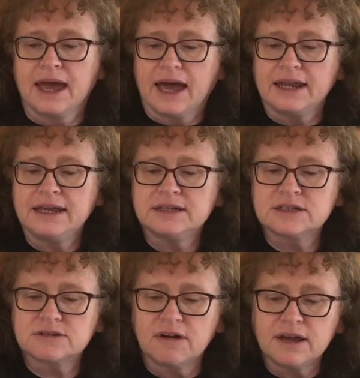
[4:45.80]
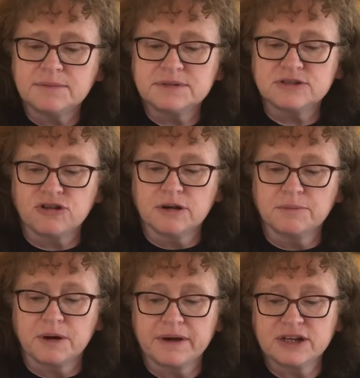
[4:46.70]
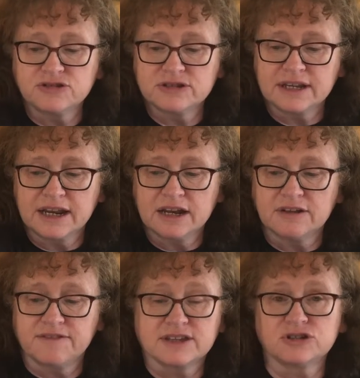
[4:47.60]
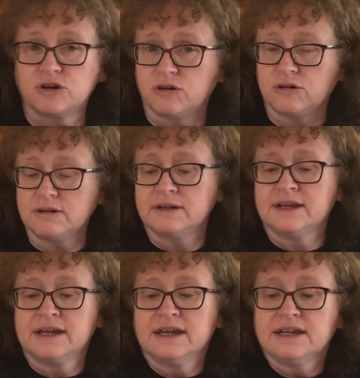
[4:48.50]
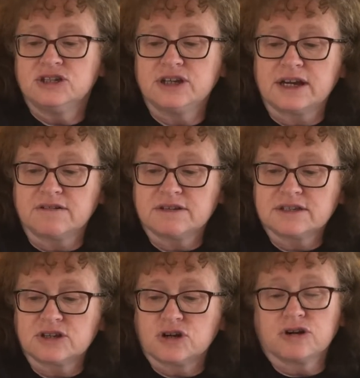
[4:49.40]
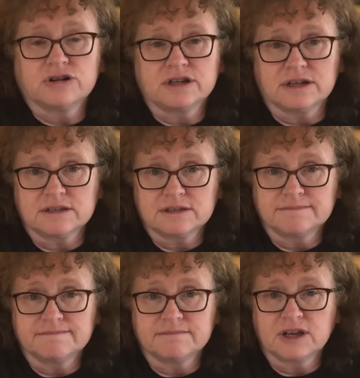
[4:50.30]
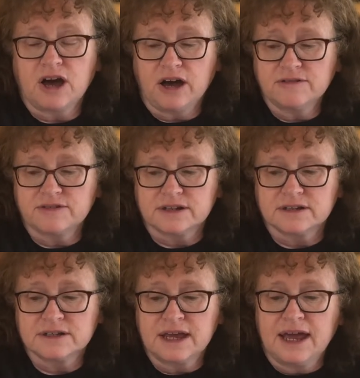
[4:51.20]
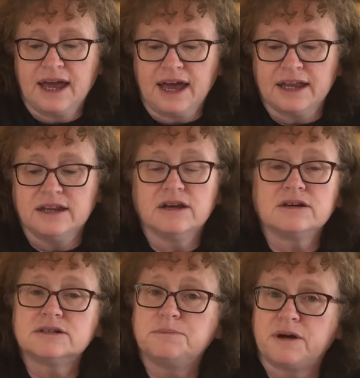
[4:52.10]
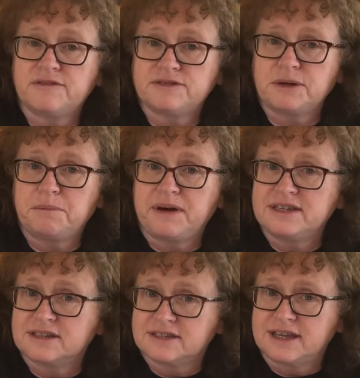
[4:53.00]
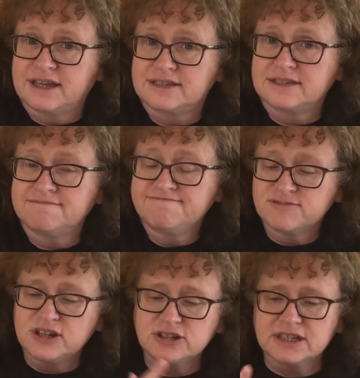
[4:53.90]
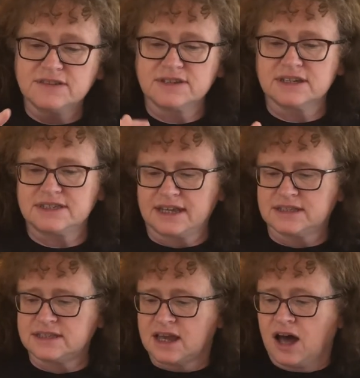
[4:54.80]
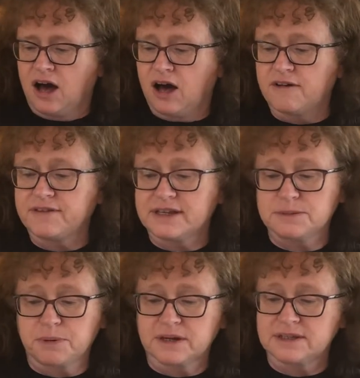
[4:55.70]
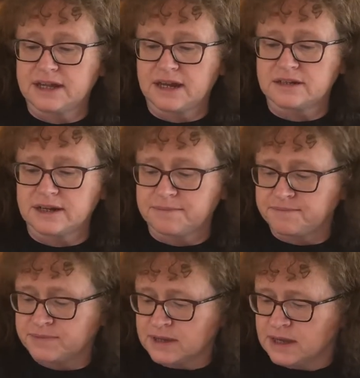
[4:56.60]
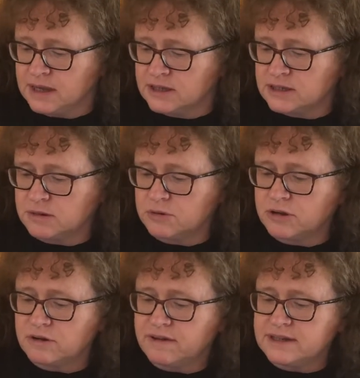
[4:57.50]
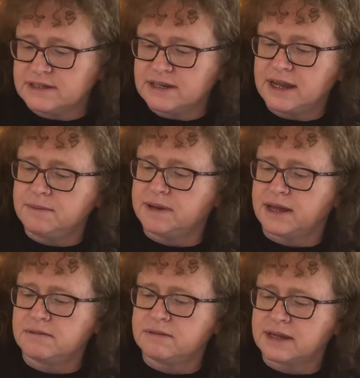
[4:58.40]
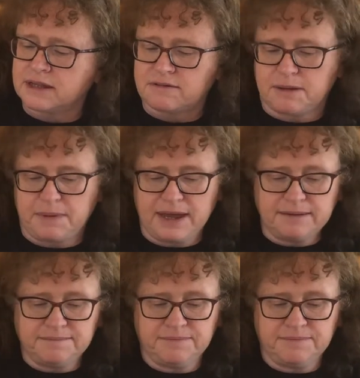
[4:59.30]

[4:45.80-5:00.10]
And he describes Strongbow, interestingly enough, as tall, generous, courteous, confident, and not puffed up by success. So it just gives you a sense of his personality. So we're going to write his name now. Get the right pen.